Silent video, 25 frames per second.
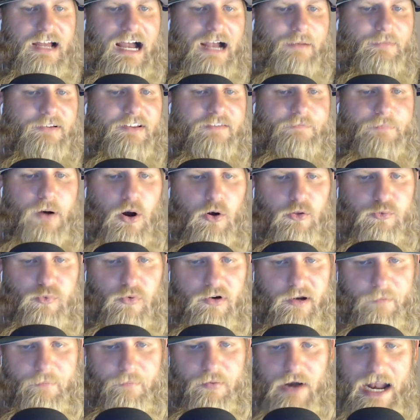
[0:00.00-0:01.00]
I believe both
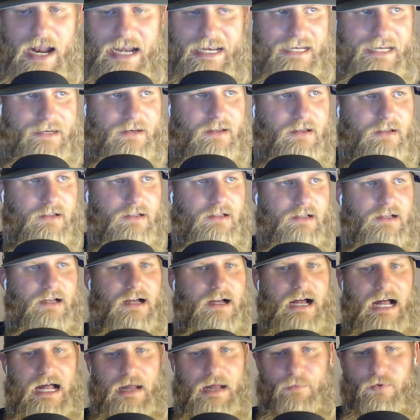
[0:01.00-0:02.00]
were to Brennan.
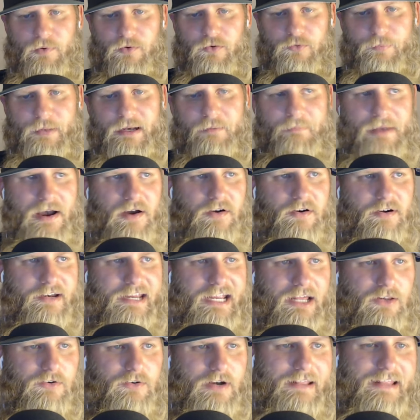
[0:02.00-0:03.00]
Who's been a Mariner
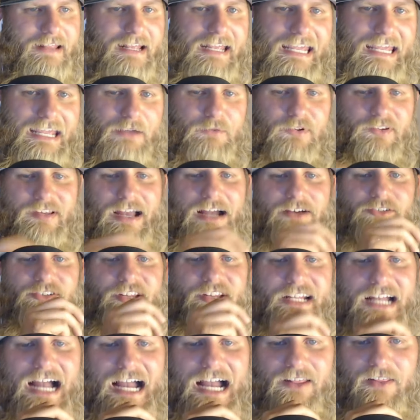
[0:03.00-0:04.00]
killer. I think he was
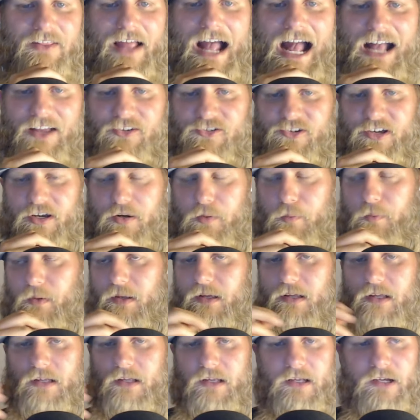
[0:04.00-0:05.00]
actually the guy last year
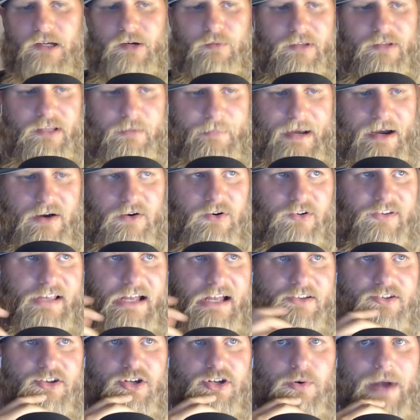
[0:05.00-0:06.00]
when the Mariners
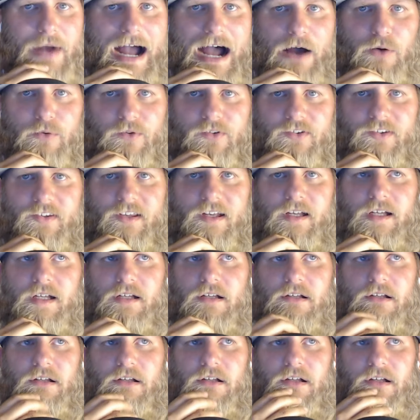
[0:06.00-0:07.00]
had 2 outs
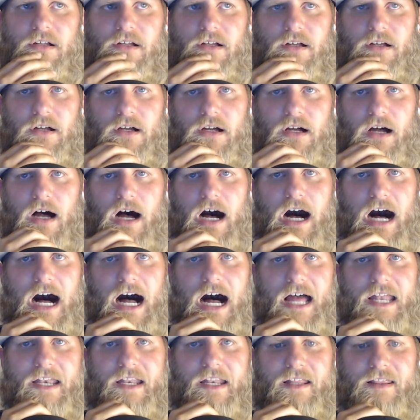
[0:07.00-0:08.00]

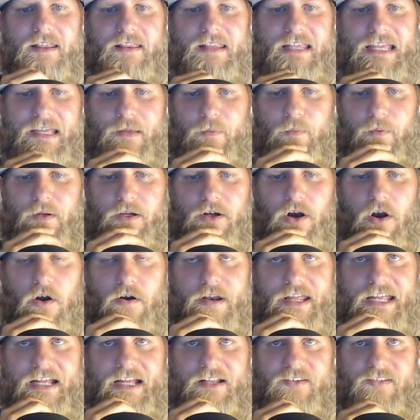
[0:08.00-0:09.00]
on the
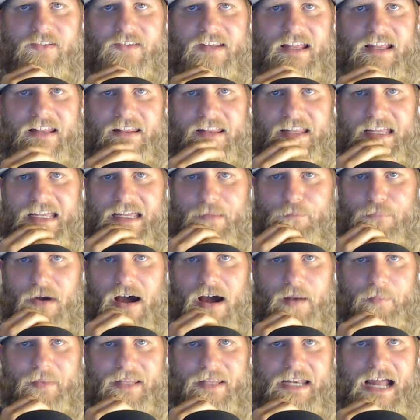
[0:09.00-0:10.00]
Guardians in the
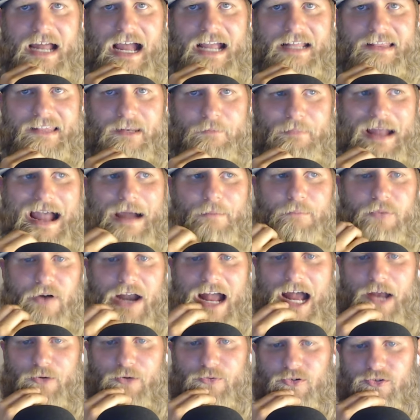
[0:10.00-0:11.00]
bottom of the 9th and Matt
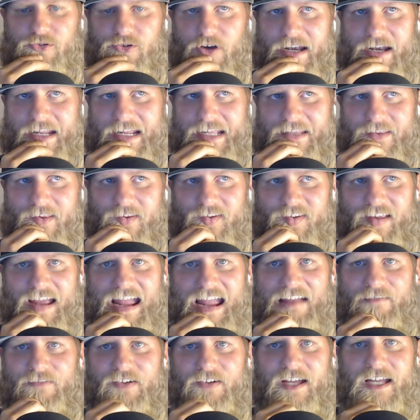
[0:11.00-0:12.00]
Brash was trying to get the
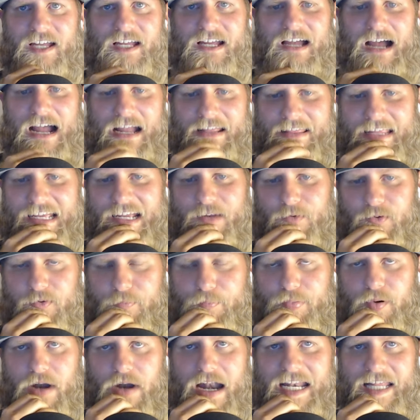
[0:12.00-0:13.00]
save. I think it was
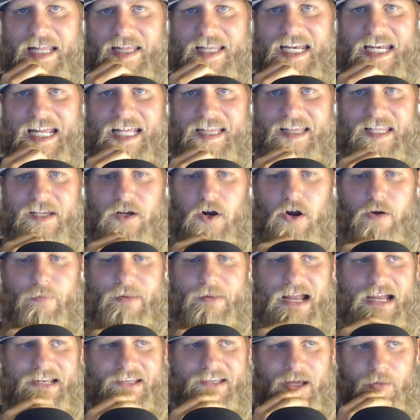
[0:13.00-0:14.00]
Brennan that hit the
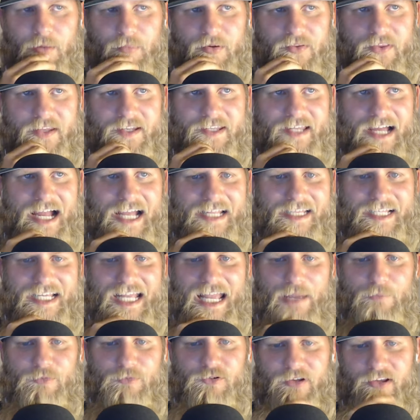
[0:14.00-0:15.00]
RBI double that tied the
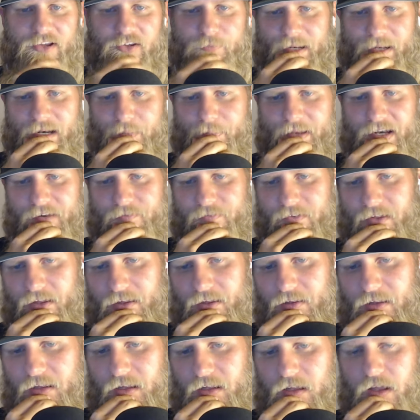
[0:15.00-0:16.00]
game. So he's been a bit of
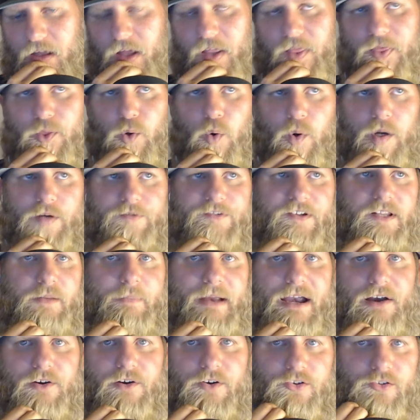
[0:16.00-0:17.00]
a thorn for the
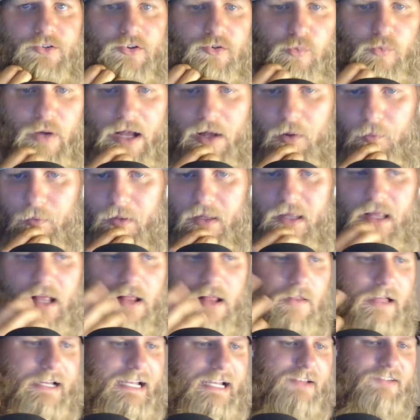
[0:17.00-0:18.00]
Mariners as well.
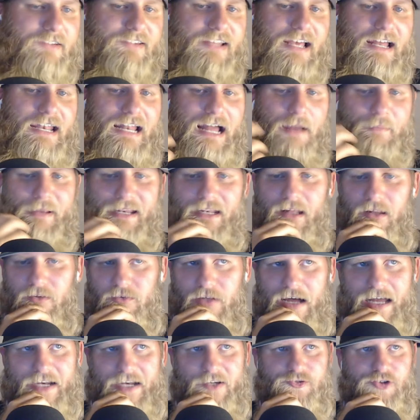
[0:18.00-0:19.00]
Like I said, I mean, a
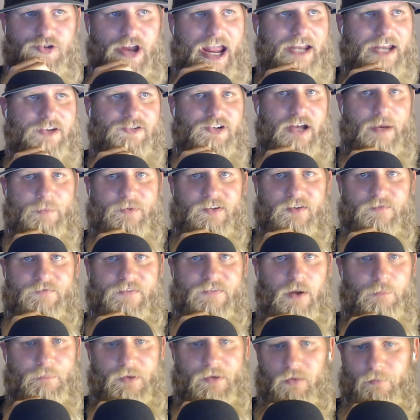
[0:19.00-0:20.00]
lot of changeups that
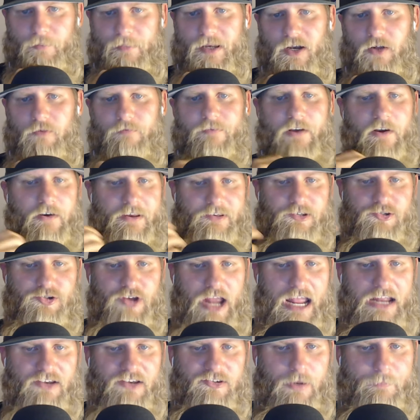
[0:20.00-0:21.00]
felt middle-middle, very
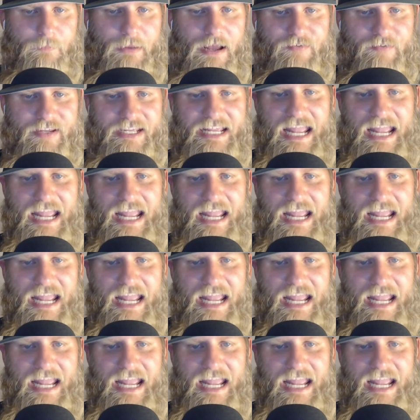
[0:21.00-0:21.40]
changeup heavy